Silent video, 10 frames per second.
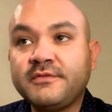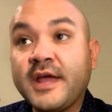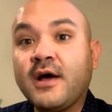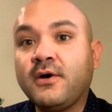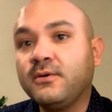
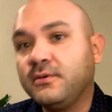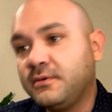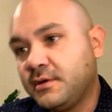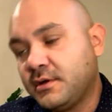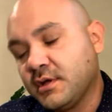now
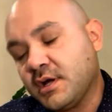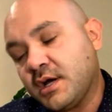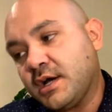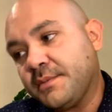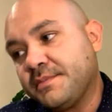
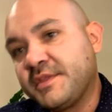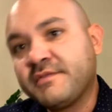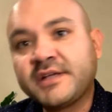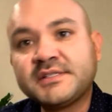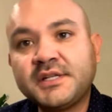the
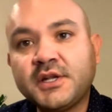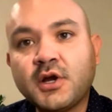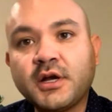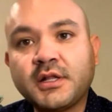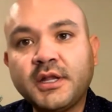vaccine in
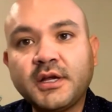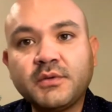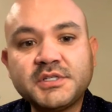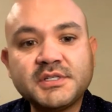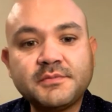our clinic,
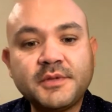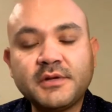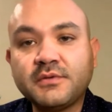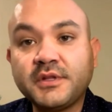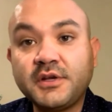which has been
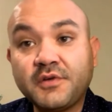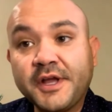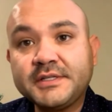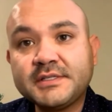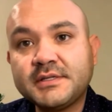really great.